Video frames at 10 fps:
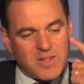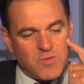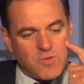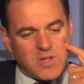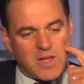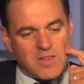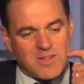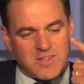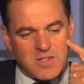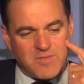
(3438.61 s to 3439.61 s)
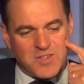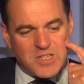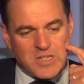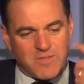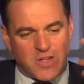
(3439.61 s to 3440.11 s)
I think you can get the
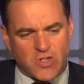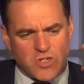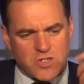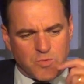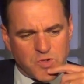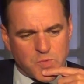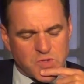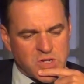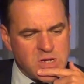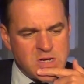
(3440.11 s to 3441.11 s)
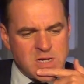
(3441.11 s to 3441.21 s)
DVD of Kissinger, which was